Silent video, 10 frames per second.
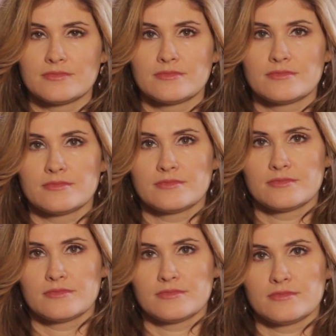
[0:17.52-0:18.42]

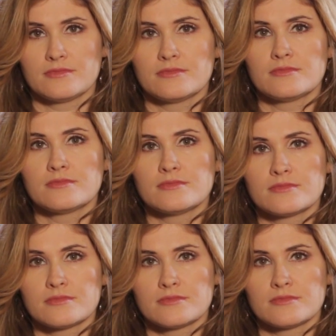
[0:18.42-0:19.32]

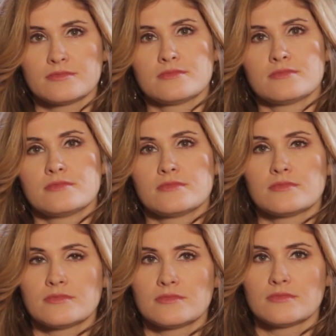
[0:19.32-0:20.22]

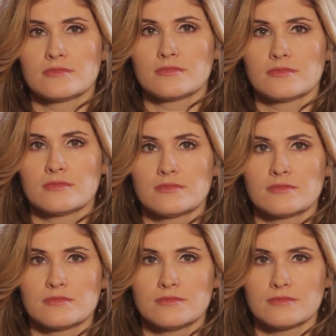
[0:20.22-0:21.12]

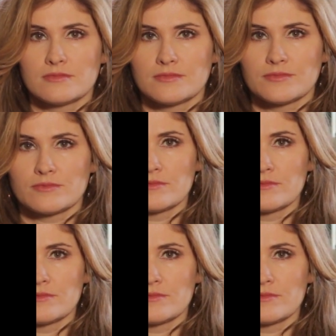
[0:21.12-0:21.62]
[no speech]